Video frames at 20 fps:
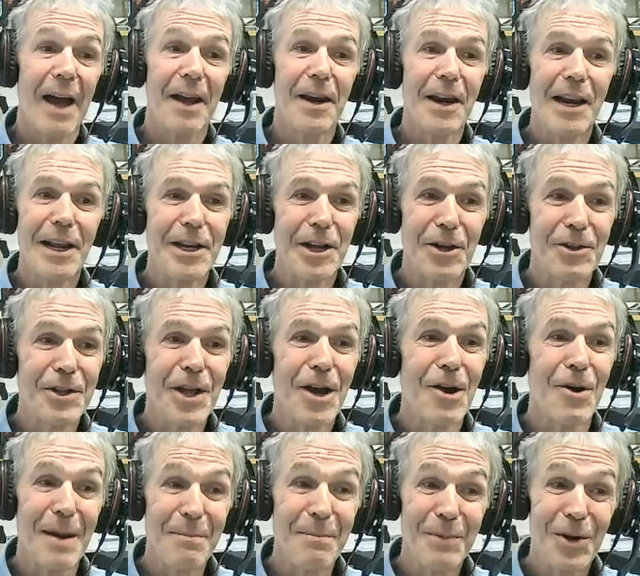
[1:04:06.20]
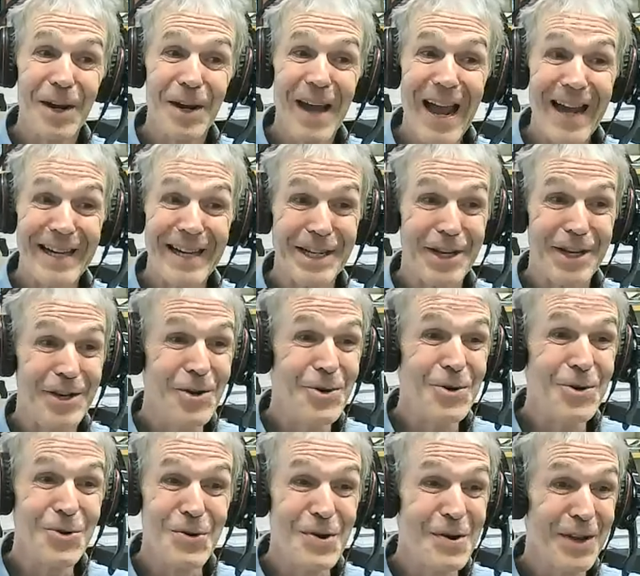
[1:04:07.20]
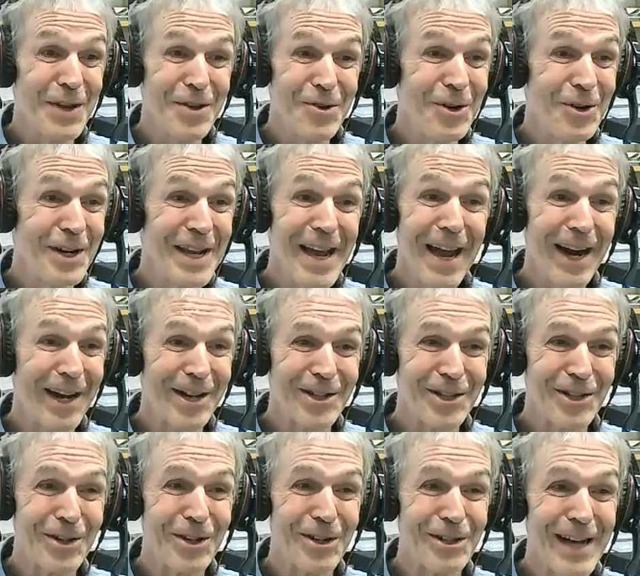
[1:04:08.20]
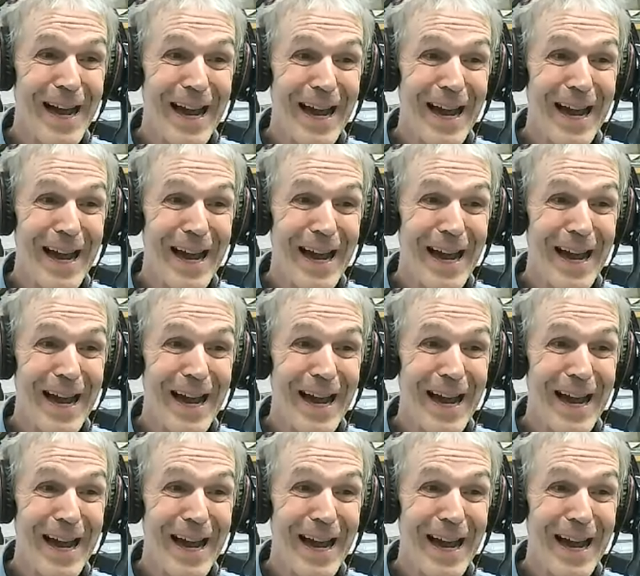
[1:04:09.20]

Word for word: I really don't know. I'm going to ask you. You're the aerosol